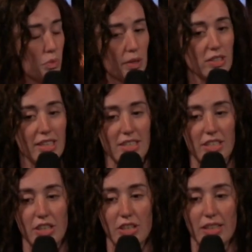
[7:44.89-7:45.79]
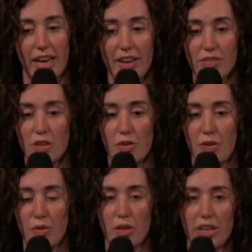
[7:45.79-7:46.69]
build it into your life. So if
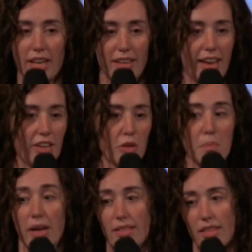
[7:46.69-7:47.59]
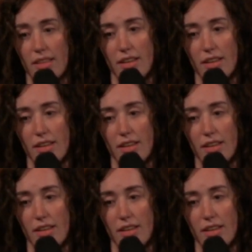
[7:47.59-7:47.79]
you look at like your month,